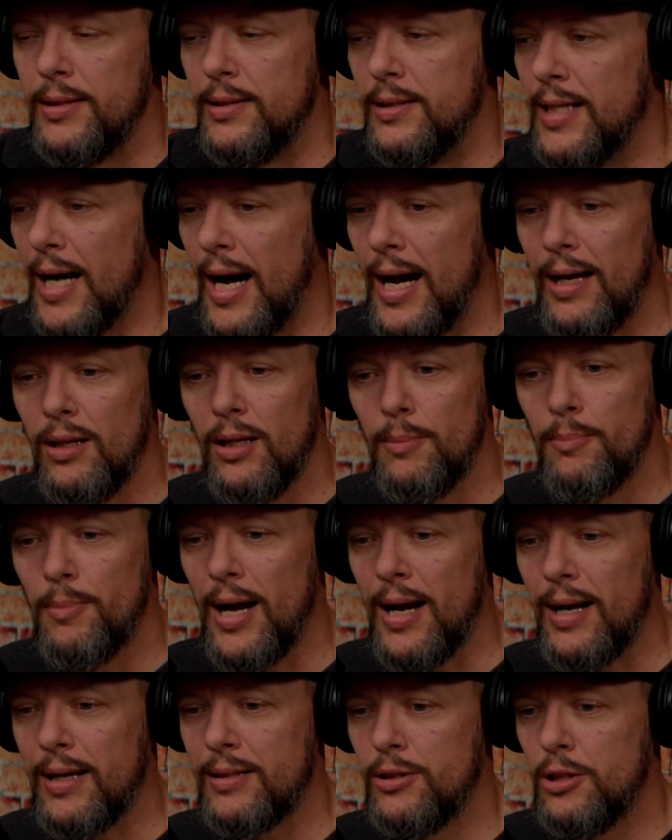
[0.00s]
dial it
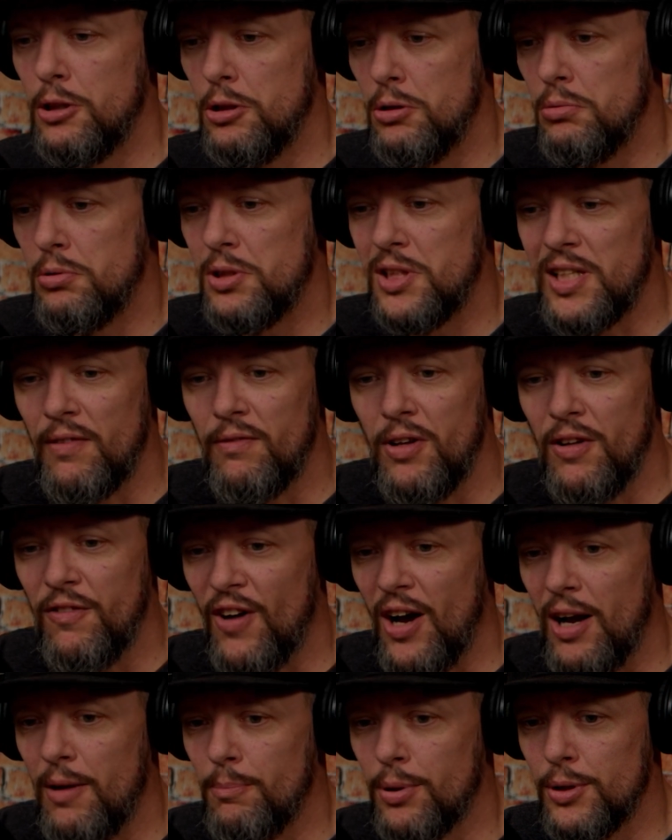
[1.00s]
back to
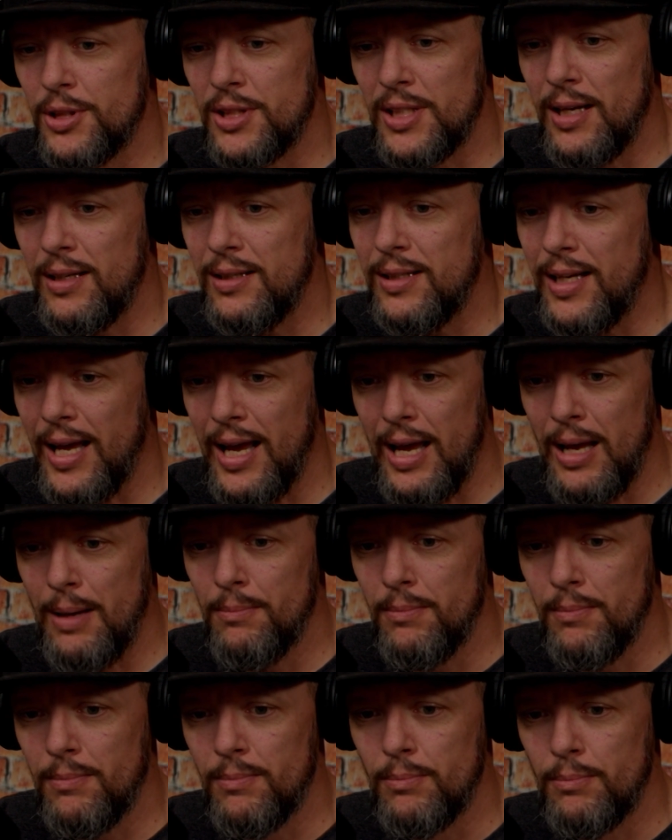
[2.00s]
75%
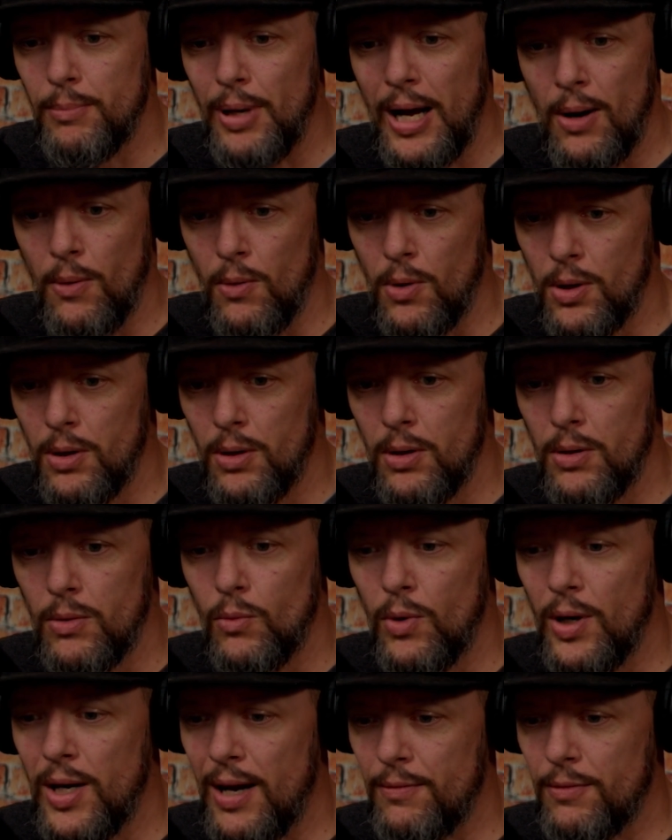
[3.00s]
game, power,
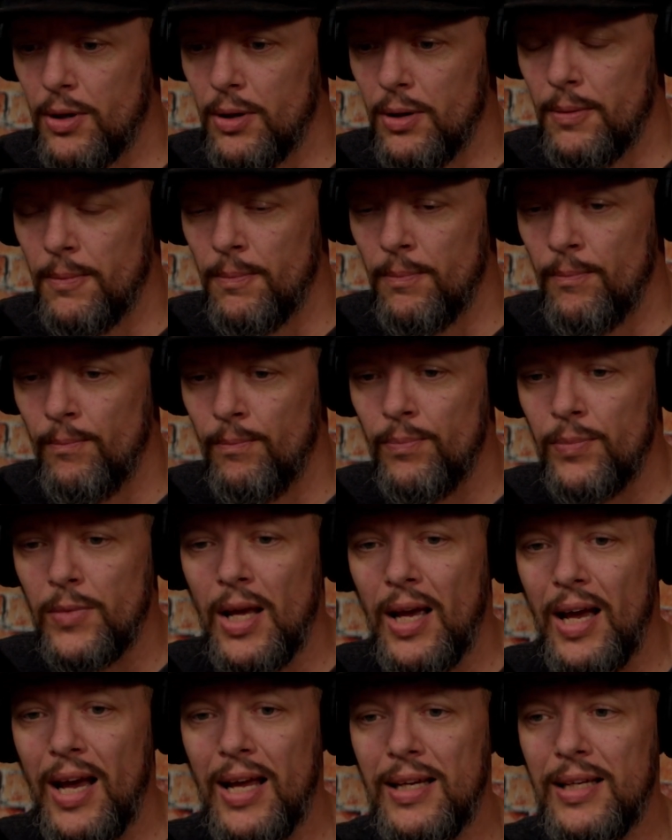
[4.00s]
whatever,
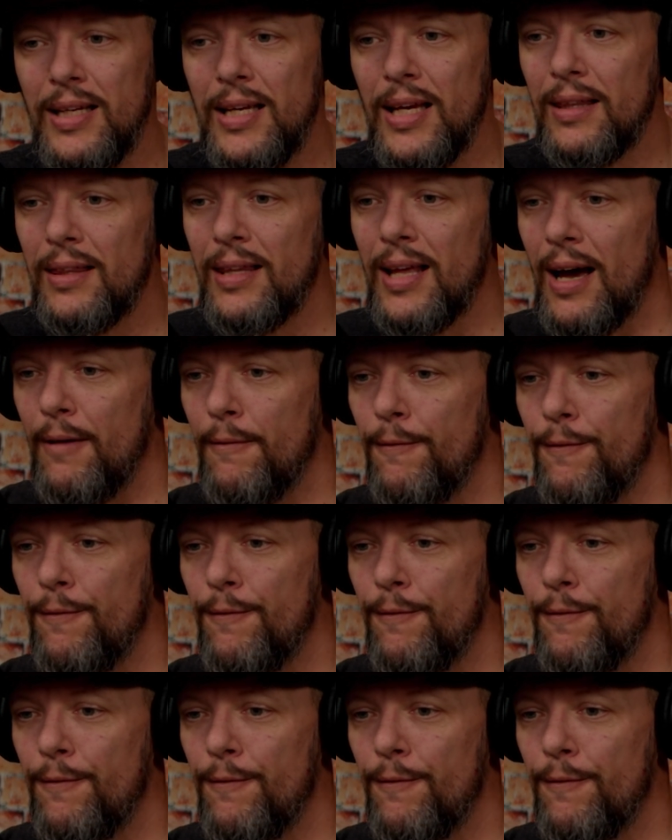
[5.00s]
and get that